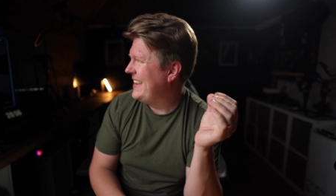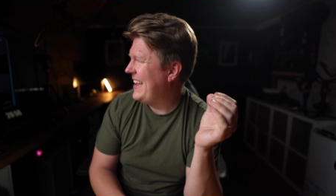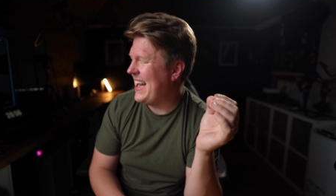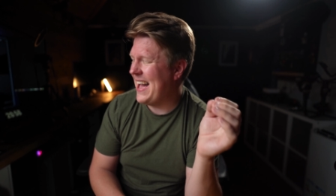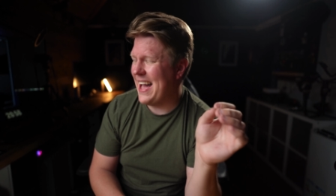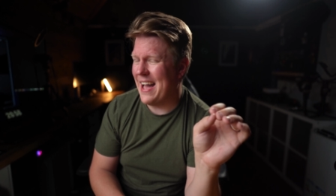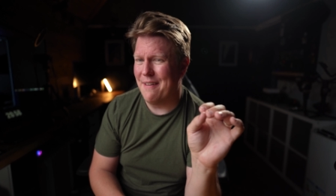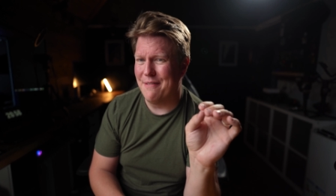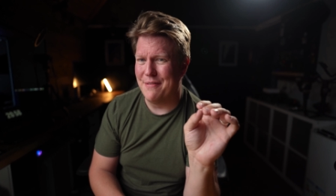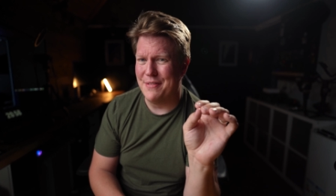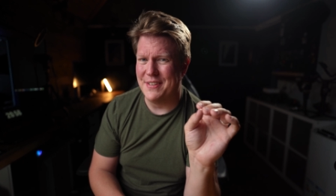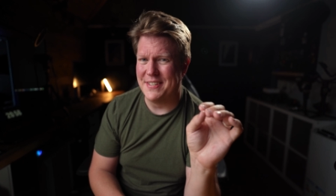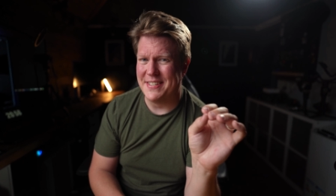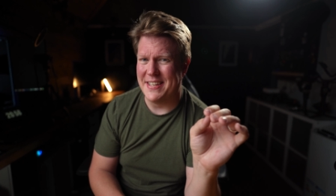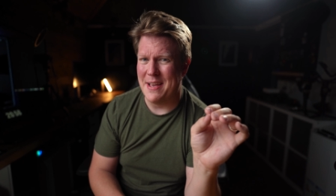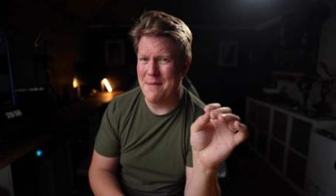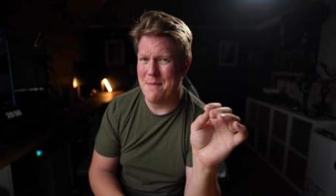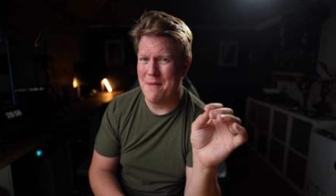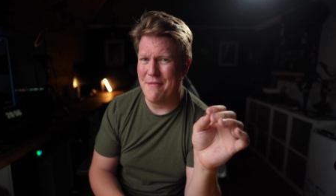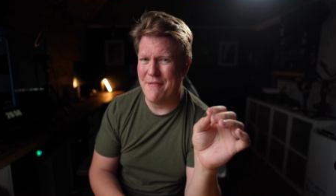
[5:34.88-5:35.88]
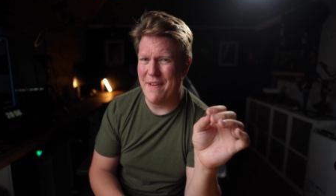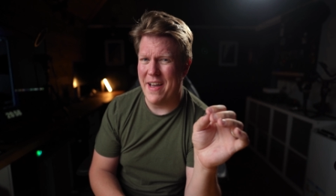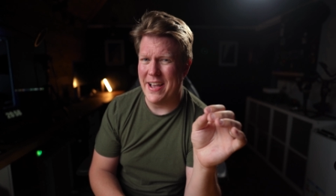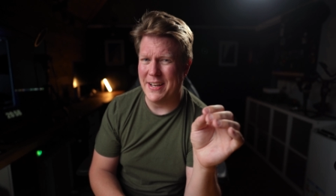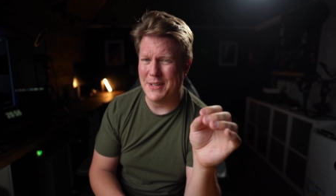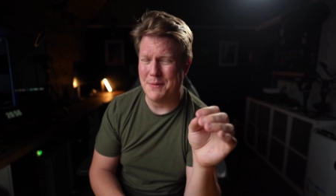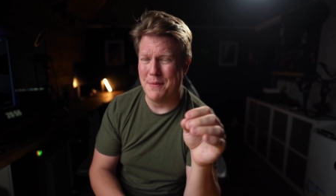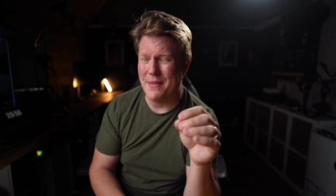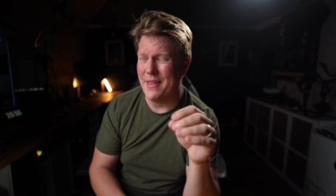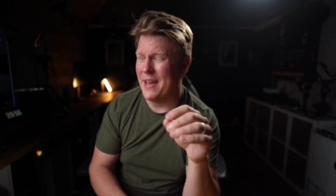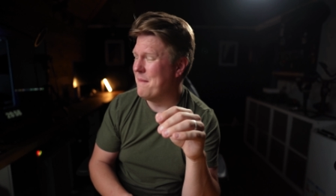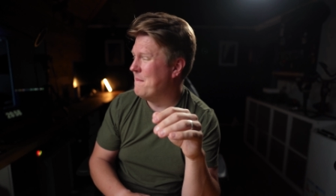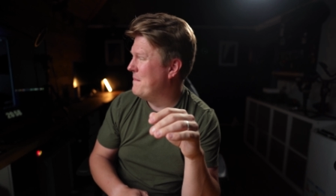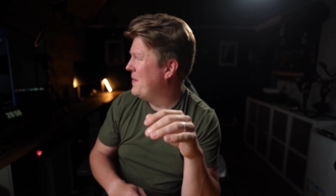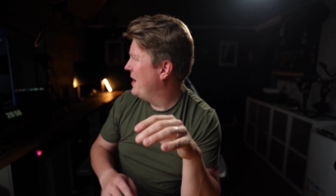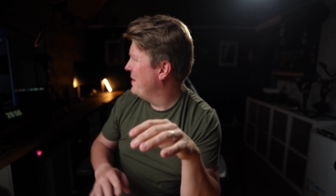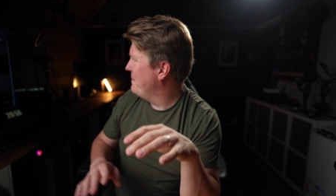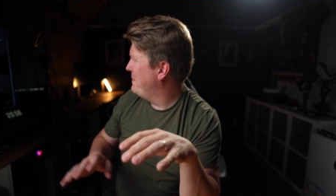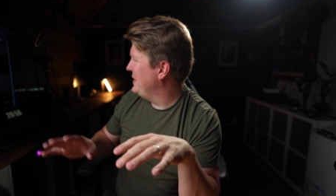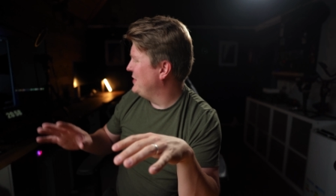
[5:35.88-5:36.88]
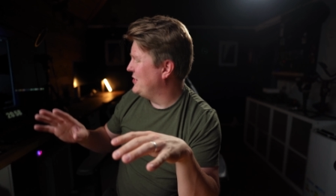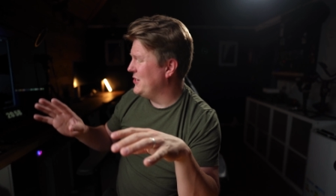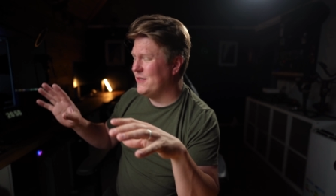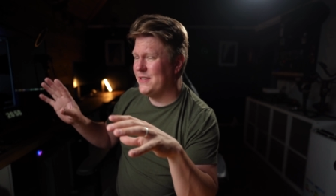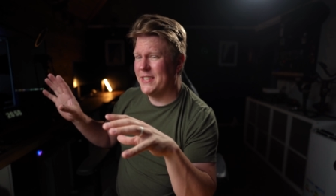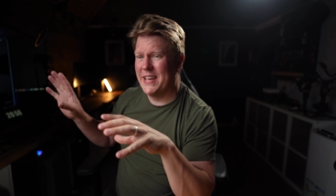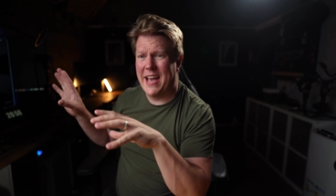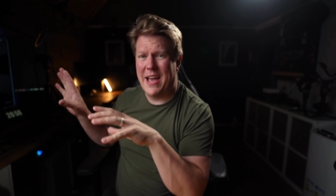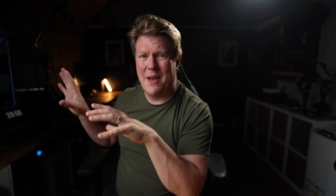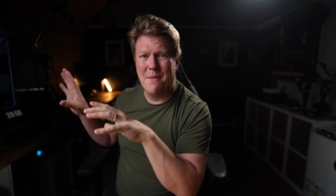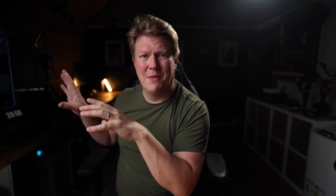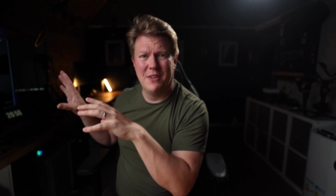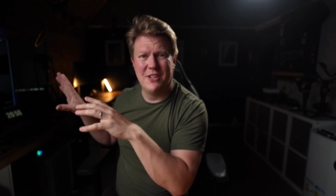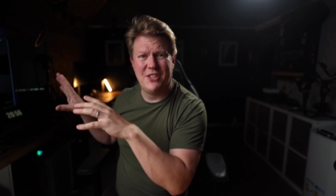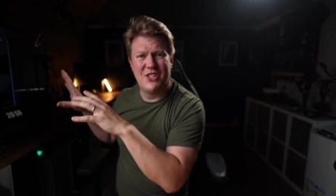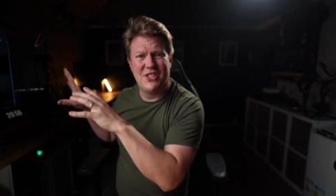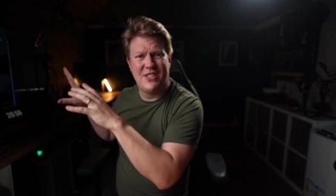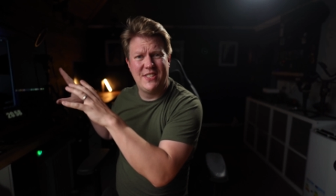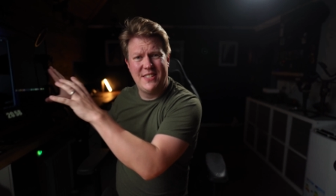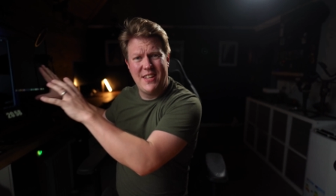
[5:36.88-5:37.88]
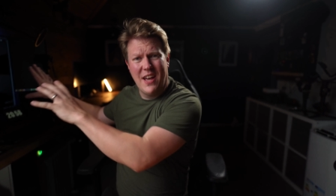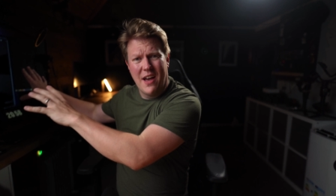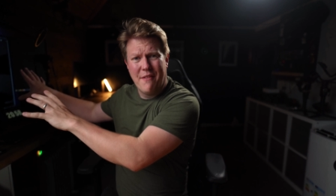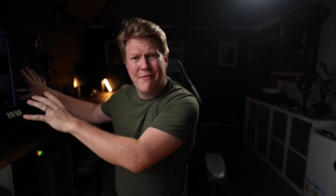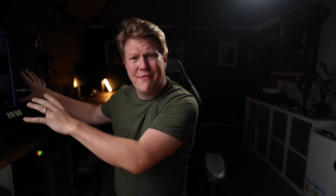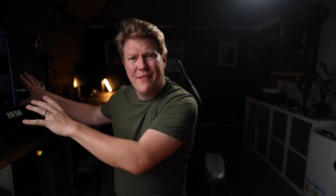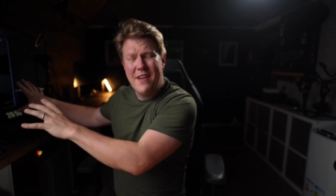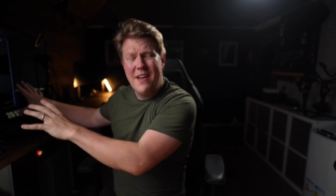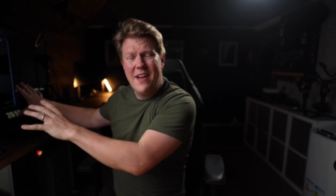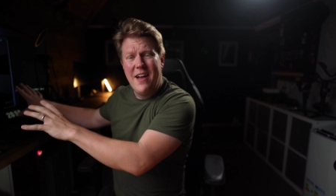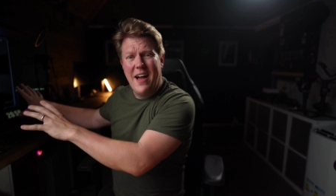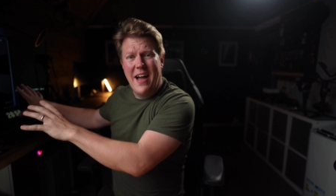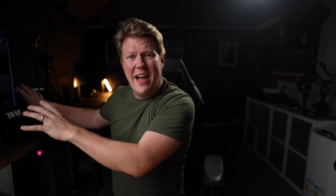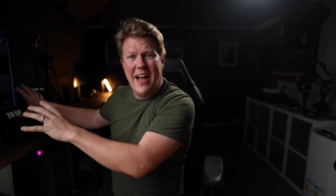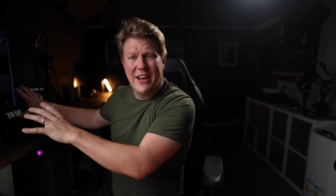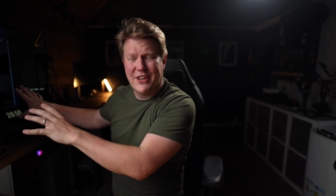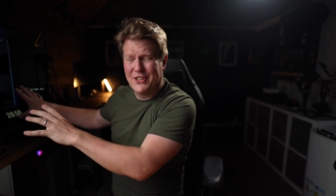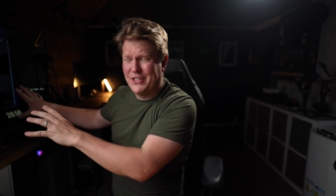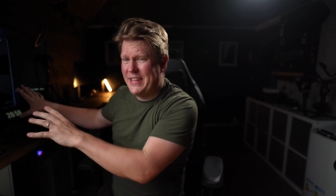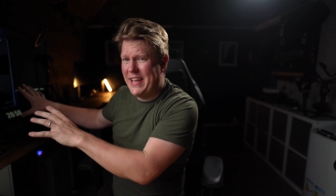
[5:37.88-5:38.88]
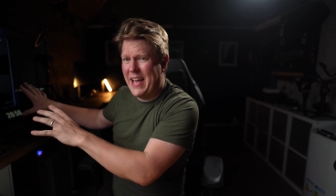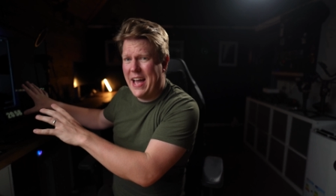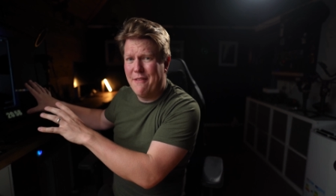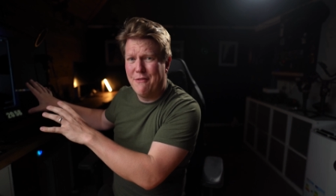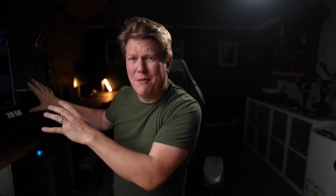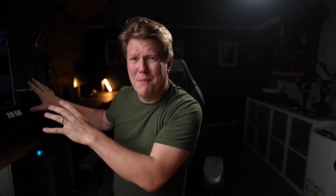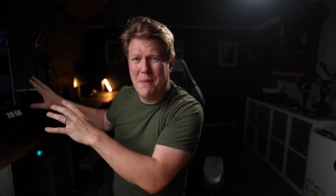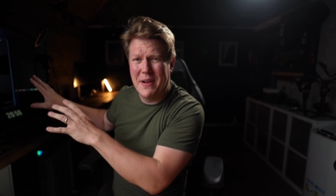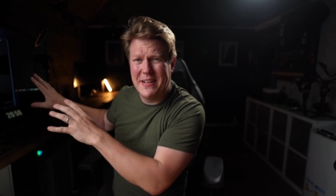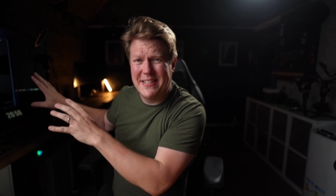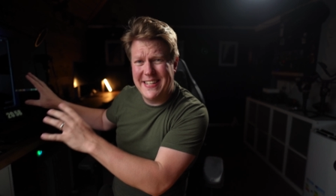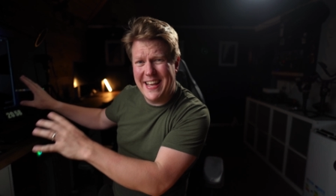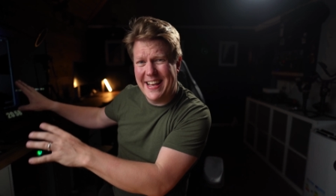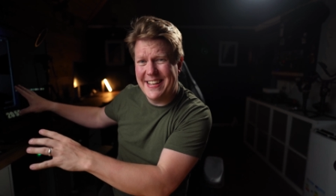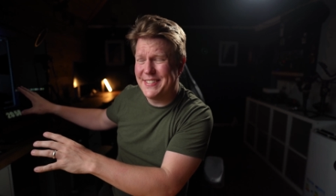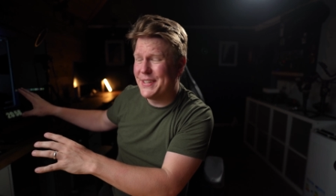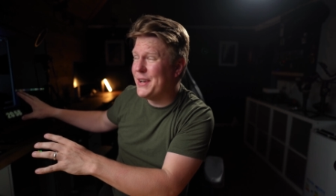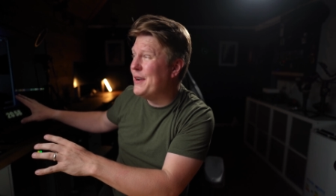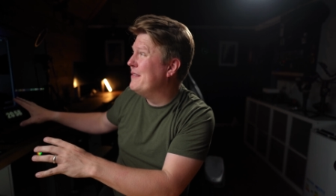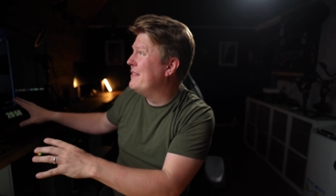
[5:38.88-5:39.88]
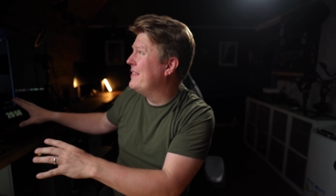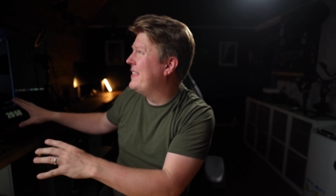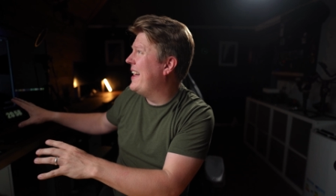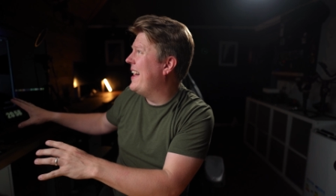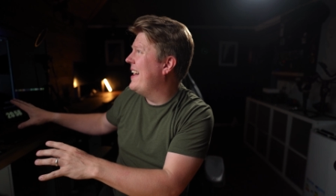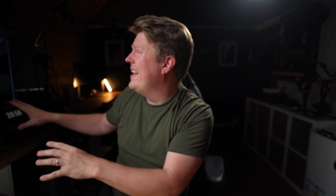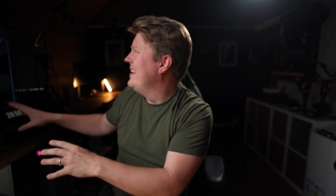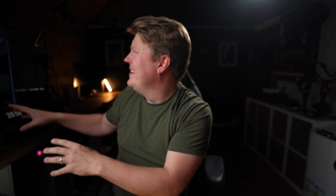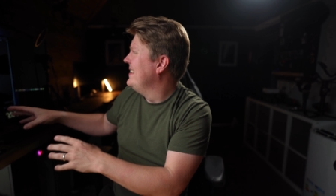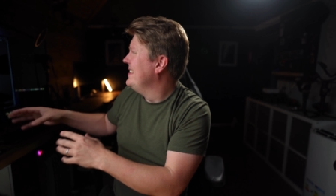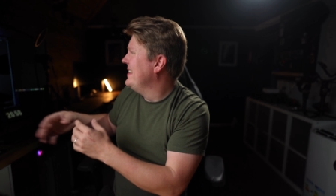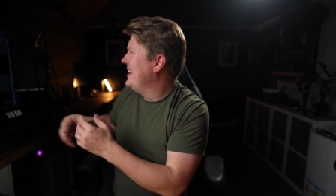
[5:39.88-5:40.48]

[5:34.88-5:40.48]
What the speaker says: have the same effect, but that might be due to how much stuff I actually have on my desk over there,